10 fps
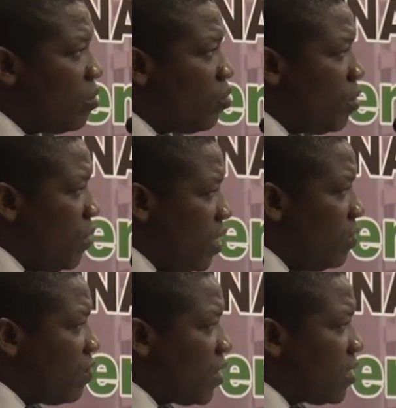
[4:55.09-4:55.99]
we
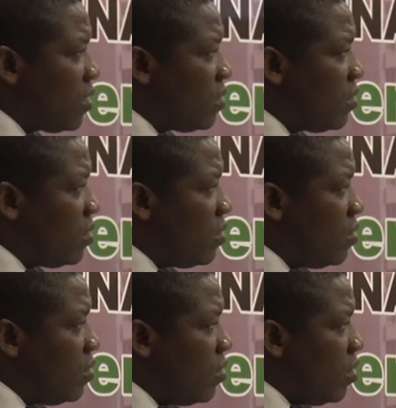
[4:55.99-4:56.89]
believe that
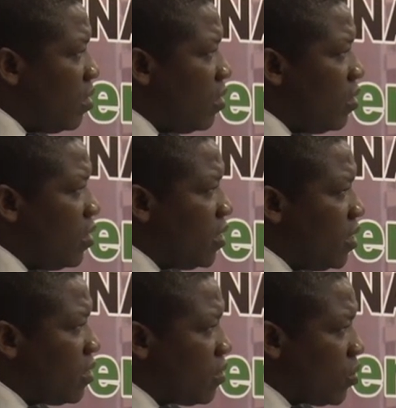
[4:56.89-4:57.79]
it
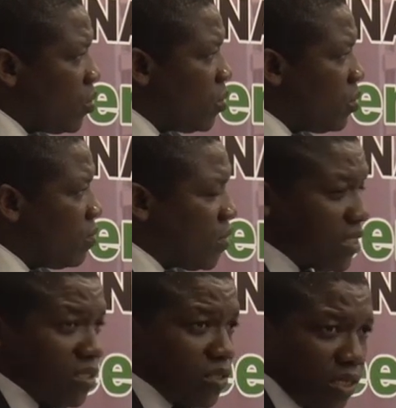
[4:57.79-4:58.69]
is through
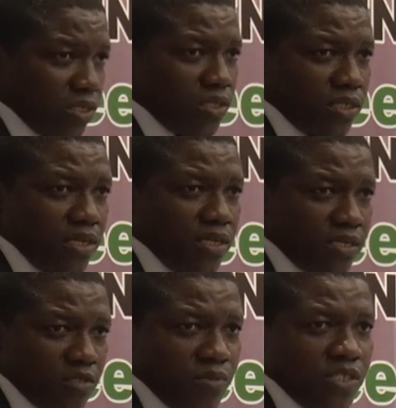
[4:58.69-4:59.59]
that interaction and
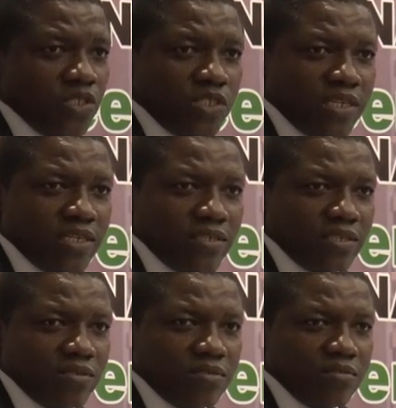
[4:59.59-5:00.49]
experience sharing
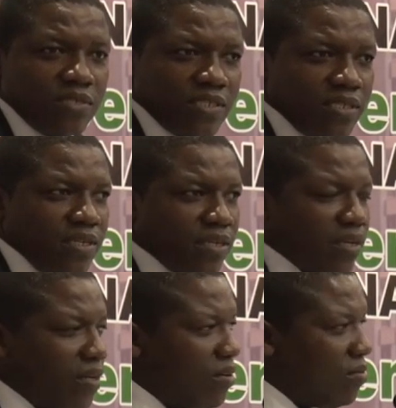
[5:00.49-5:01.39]
that Tanzania
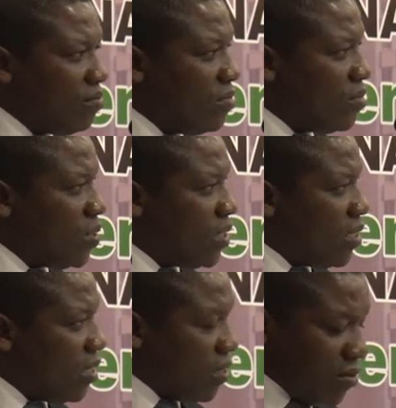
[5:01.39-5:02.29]
can
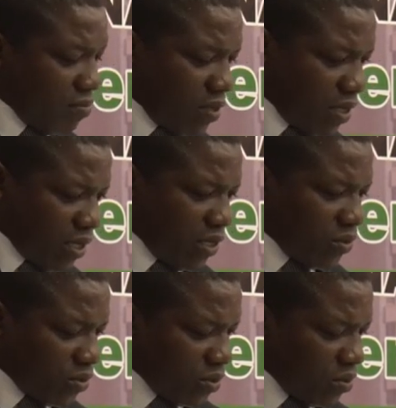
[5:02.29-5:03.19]

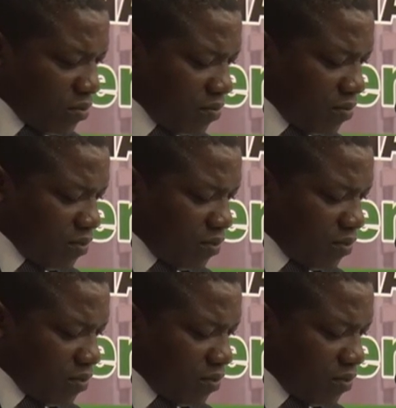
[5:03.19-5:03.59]
also